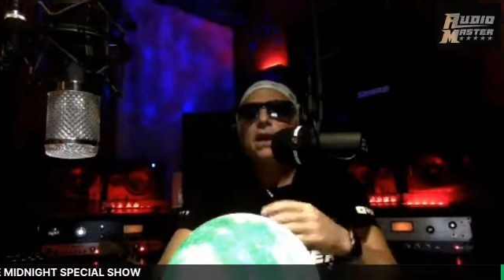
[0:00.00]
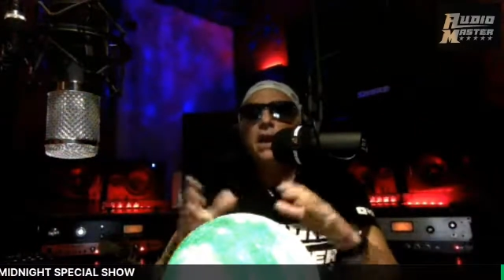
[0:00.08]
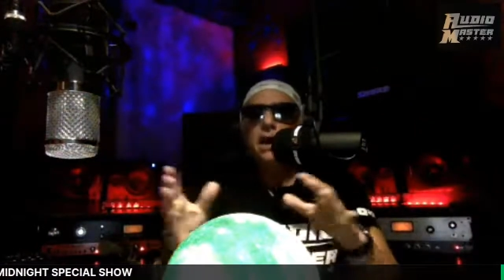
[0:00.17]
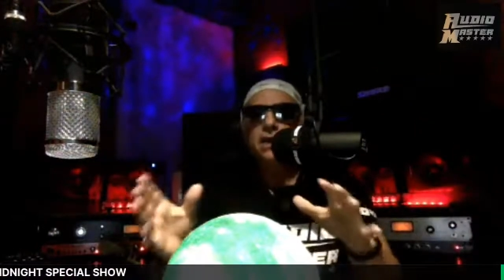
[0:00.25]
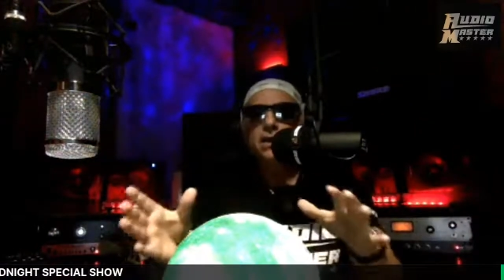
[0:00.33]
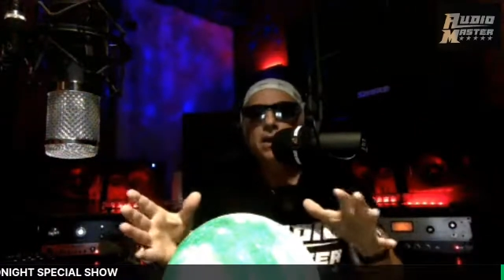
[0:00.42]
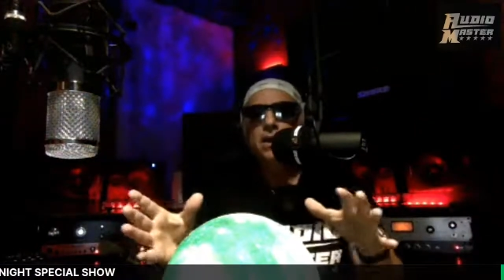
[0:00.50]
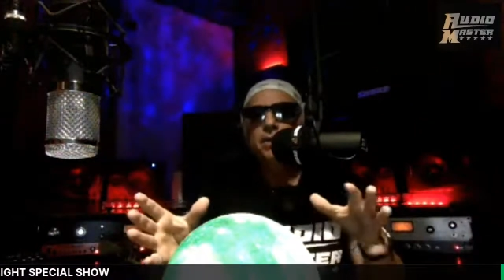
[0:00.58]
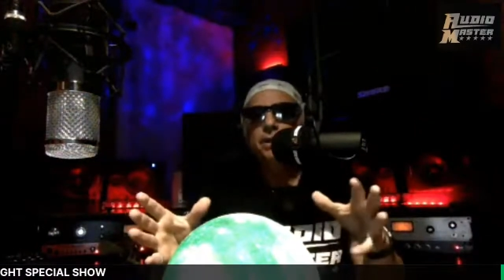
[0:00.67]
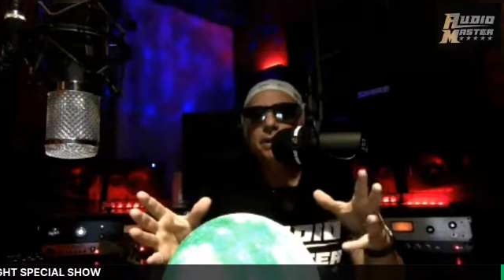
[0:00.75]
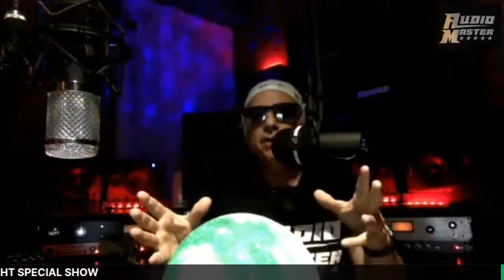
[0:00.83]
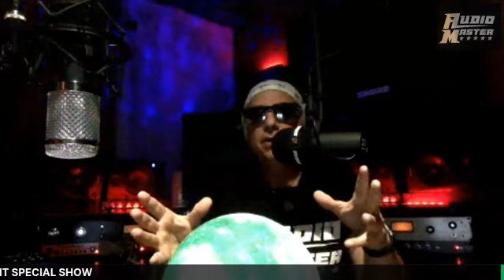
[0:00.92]
Had to come
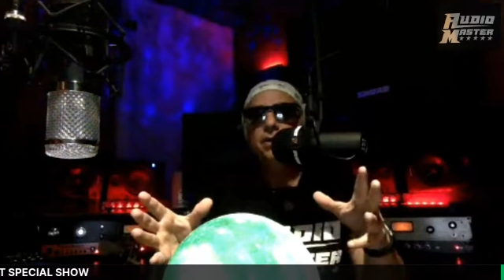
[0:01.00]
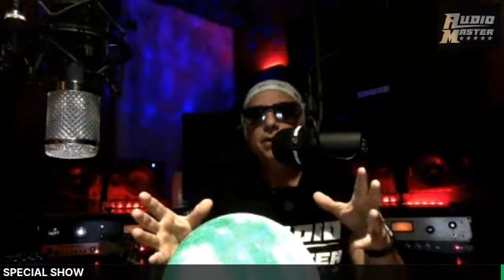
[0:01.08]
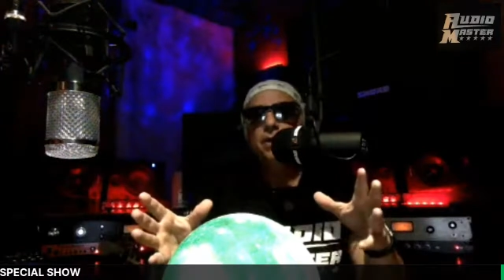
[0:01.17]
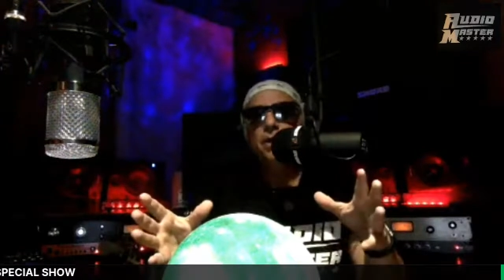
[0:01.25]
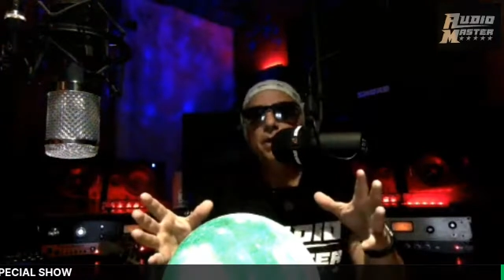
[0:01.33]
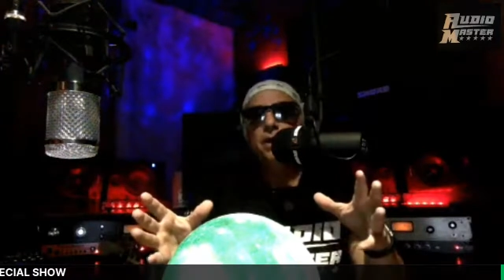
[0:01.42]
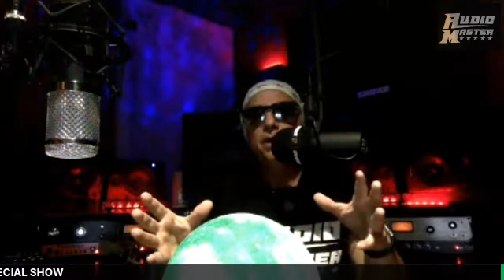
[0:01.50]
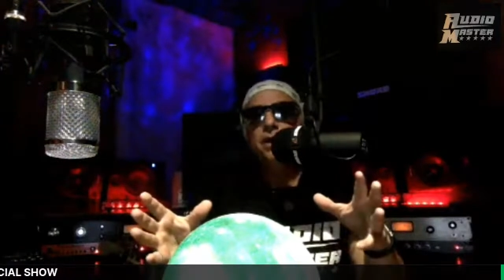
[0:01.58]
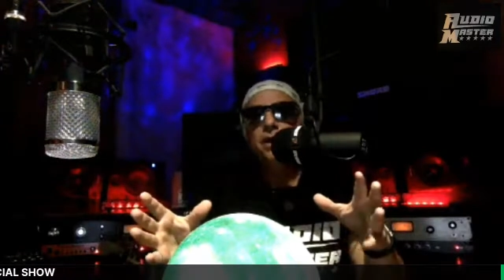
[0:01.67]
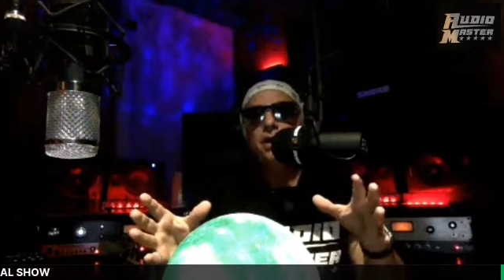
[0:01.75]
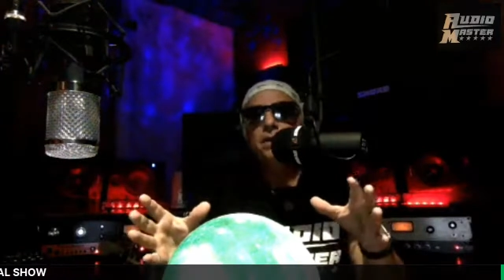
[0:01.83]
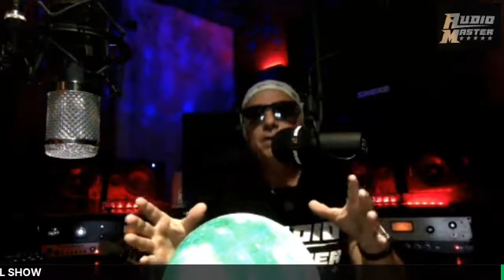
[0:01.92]
in here a little early
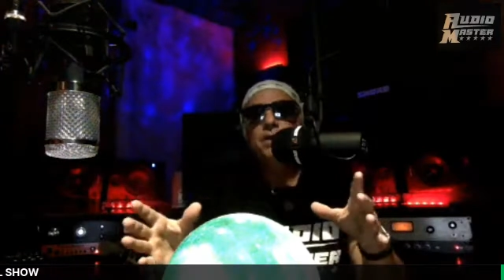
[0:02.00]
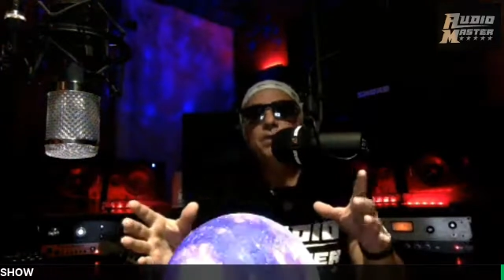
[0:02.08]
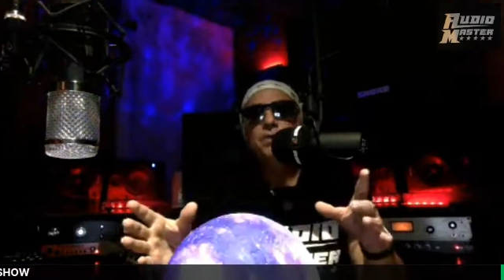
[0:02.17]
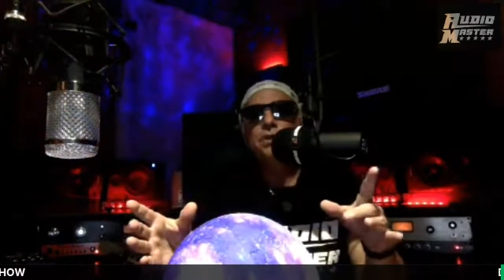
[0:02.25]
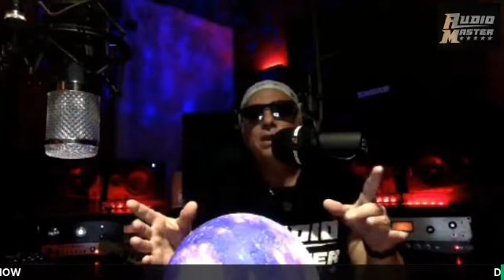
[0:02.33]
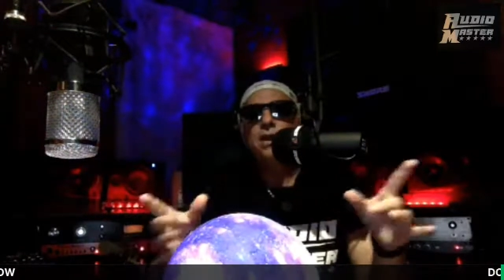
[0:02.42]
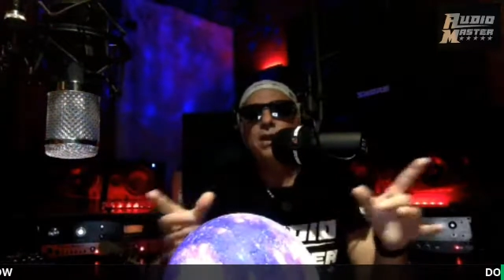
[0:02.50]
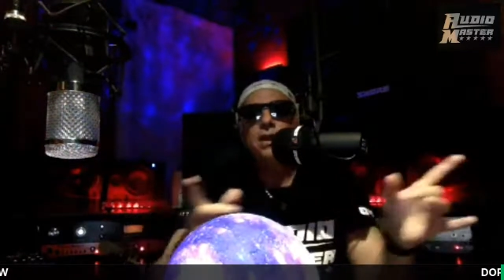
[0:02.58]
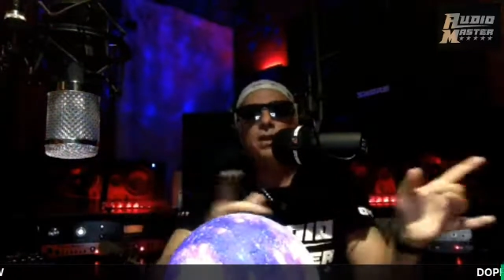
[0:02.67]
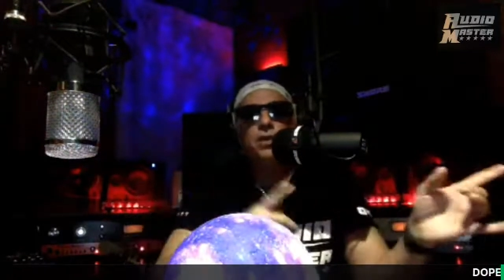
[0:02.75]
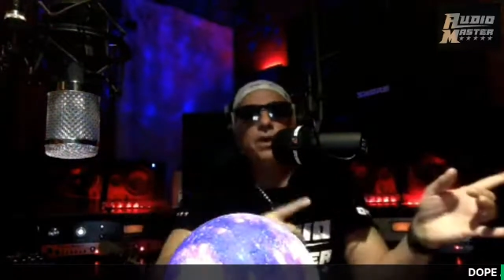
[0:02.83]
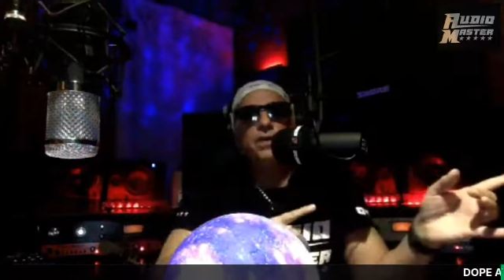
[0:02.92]
tonight because we got a lot
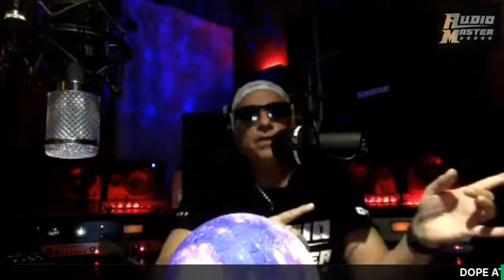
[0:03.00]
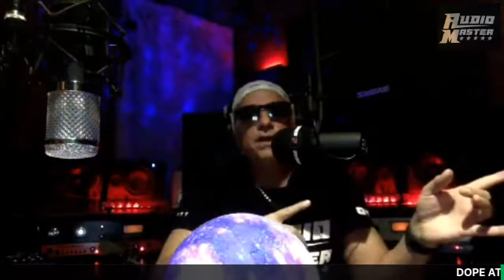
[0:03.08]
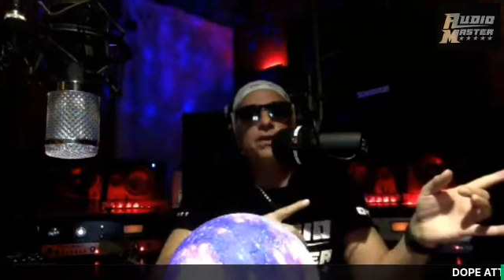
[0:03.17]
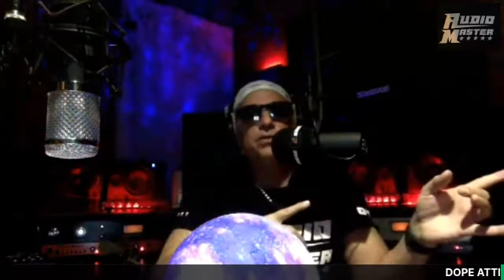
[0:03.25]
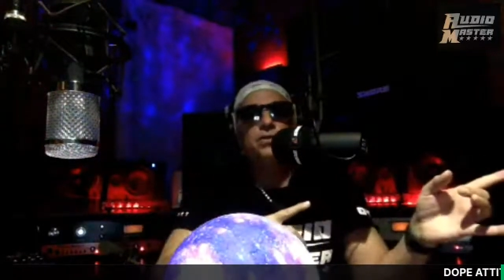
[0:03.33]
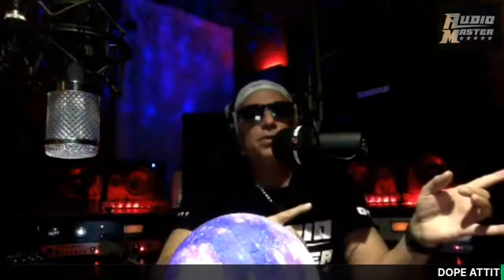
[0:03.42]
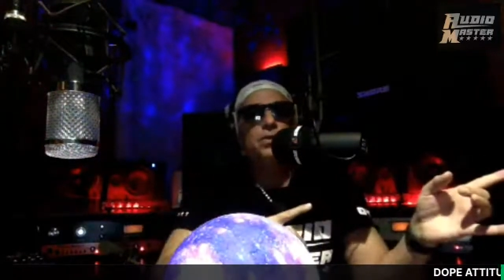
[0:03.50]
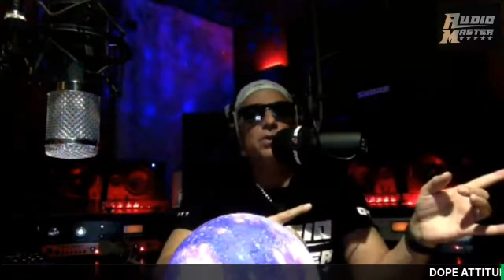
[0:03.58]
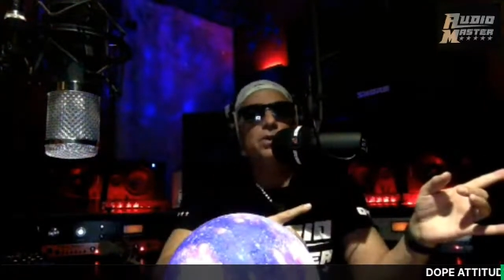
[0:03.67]
of great things going